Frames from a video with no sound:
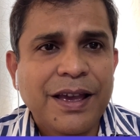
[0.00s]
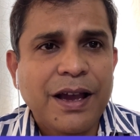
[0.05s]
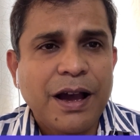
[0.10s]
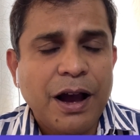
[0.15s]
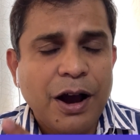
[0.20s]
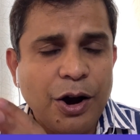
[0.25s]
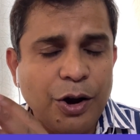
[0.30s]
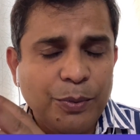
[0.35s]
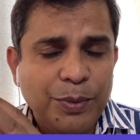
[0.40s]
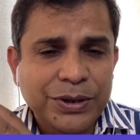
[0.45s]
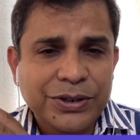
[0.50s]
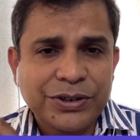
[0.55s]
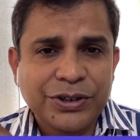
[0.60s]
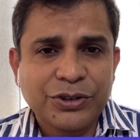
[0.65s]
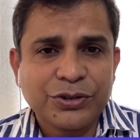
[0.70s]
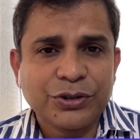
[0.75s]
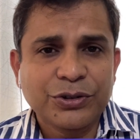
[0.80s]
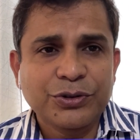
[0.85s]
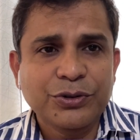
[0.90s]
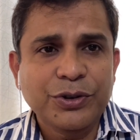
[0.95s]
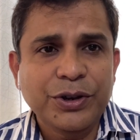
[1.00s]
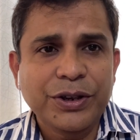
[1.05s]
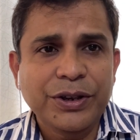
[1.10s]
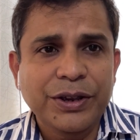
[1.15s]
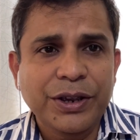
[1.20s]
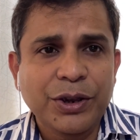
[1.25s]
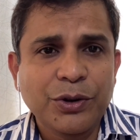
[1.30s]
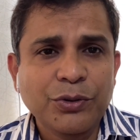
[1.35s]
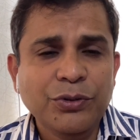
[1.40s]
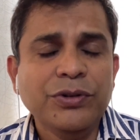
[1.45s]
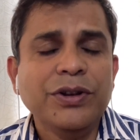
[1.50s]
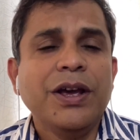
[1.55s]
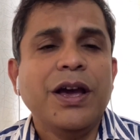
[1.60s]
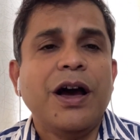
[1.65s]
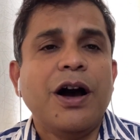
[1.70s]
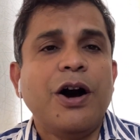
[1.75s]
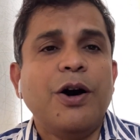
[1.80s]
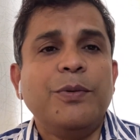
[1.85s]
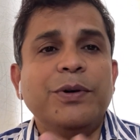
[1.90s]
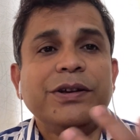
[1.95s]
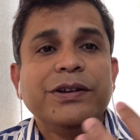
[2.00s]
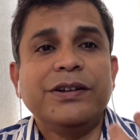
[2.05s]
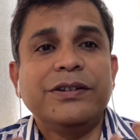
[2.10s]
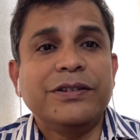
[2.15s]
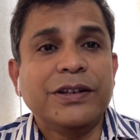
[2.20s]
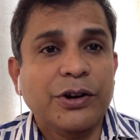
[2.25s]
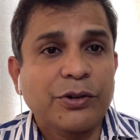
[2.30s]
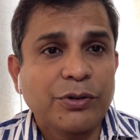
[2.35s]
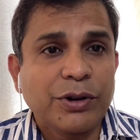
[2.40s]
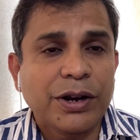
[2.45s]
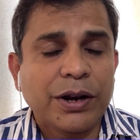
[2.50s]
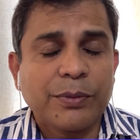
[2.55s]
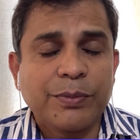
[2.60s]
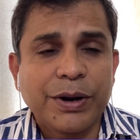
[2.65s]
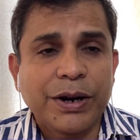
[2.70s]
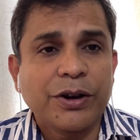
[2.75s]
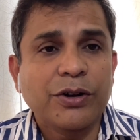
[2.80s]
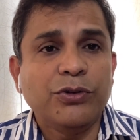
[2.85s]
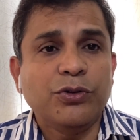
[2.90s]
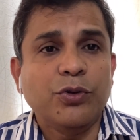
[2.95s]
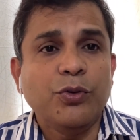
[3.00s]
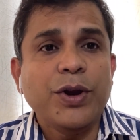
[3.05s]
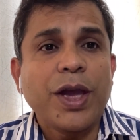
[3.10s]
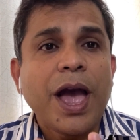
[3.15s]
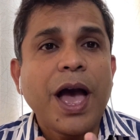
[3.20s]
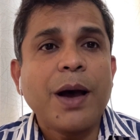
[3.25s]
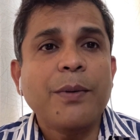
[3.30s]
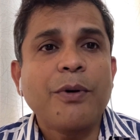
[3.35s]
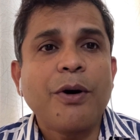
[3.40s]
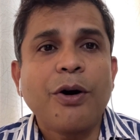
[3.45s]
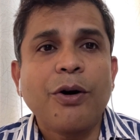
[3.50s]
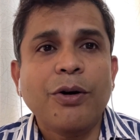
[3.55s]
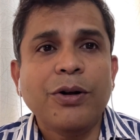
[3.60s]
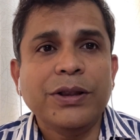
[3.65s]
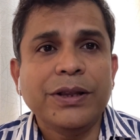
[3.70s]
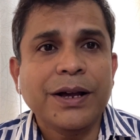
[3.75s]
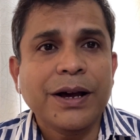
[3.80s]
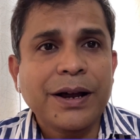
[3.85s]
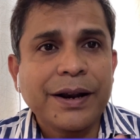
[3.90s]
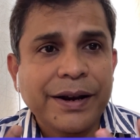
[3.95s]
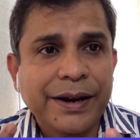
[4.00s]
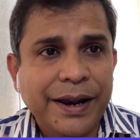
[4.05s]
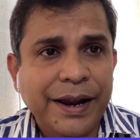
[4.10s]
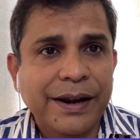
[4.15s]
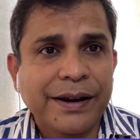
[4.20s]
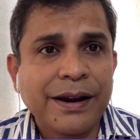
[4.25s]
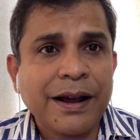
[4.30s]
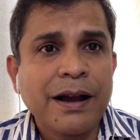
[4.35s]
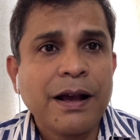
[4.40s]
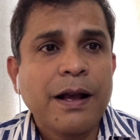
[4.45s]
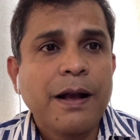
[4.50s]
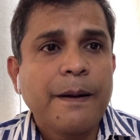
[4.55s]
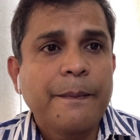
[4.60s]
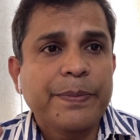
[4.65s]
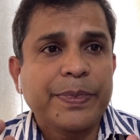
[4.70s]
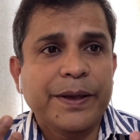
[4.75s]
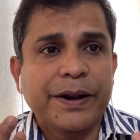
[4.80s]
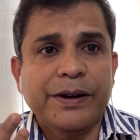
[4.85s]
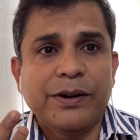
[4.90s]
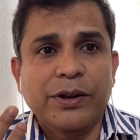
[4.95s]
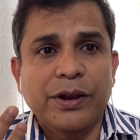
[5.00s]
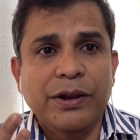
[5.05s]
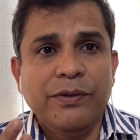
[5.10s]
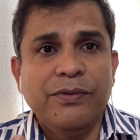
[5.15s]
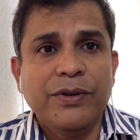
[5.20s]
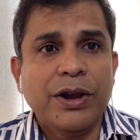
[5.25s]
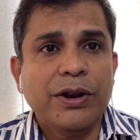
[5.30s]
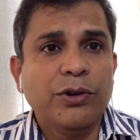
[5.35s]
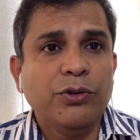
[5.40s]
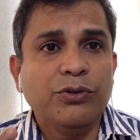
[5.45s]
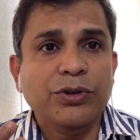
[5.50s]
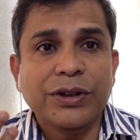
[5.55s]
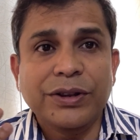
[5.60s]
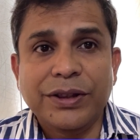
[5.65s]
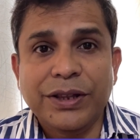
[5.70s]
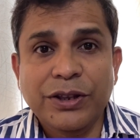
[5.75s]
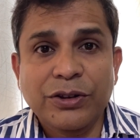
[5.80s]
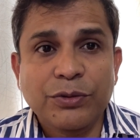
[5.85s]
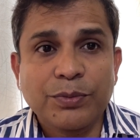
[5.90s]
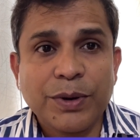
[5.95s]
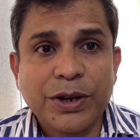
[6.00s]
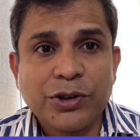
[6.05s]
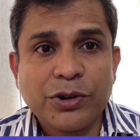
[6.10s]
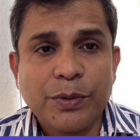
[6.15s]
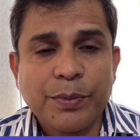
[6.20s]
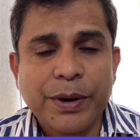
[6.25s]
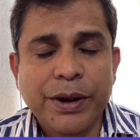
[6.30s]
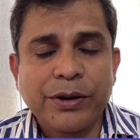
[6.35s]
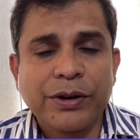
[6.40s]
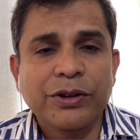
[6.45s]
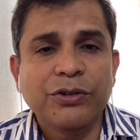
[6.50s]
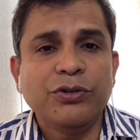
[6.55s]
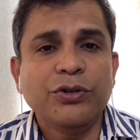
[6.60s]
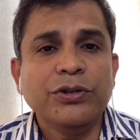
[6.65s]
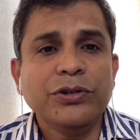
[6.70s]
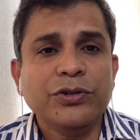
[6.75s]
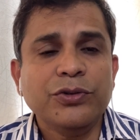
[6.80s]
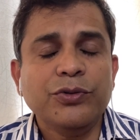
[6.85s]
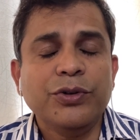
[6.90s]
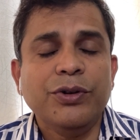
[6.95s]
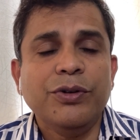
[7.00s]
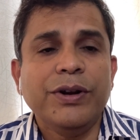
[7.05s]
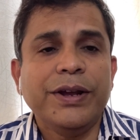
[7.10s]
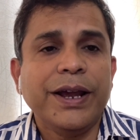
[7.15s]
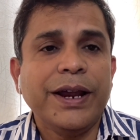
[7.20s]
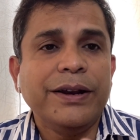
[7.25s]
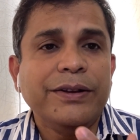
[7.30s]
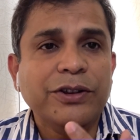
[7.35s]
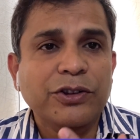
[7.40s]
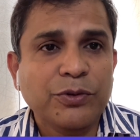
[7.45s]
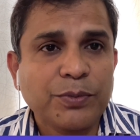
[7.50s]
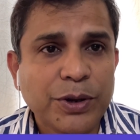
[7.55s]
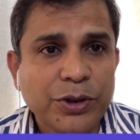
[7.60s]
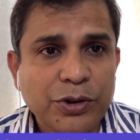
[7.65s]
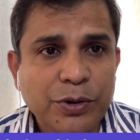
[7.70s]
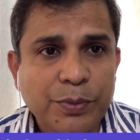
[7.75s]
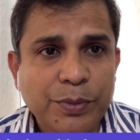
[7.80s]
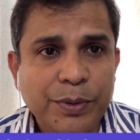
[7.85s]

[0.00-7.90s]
how much resource we use, how much result we are, because we have all the data that if we are using this much of a resource, we will get this much of a